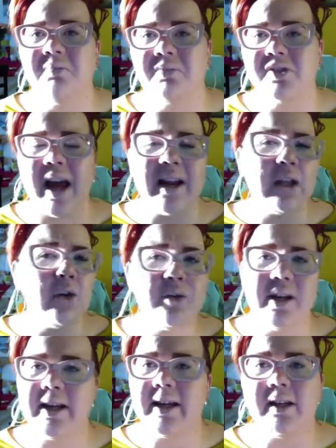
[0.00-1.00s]

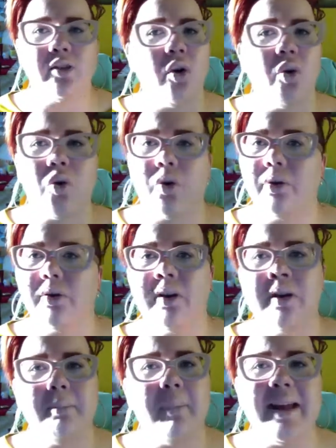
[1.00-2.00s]
diluting it or
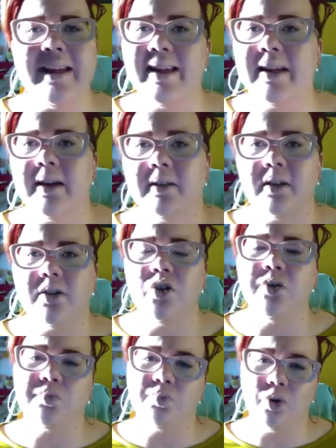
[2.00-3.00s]
making it
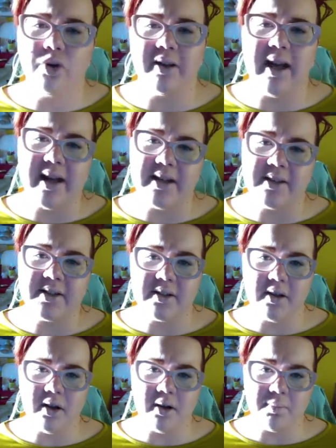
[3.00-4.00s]
not work
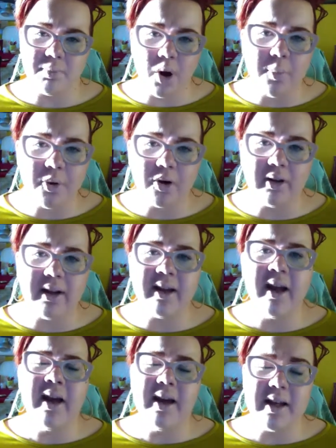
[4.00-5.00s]
as
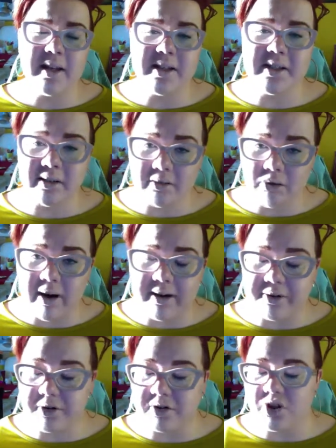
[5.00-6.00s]
properly is
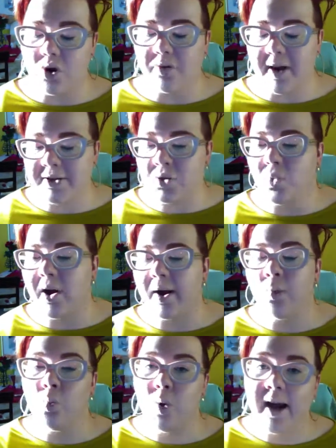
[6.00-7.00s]
greater. So that's why
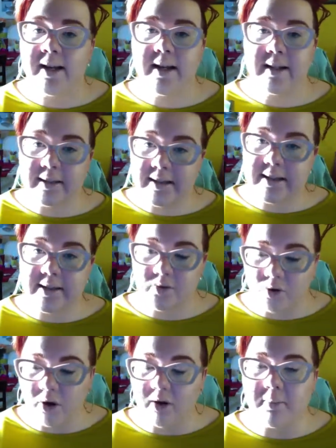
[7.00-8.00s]
wait at
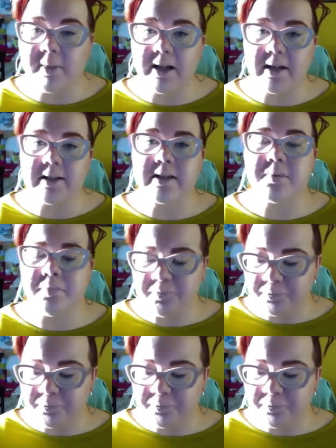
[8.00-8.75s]
least 30 minutes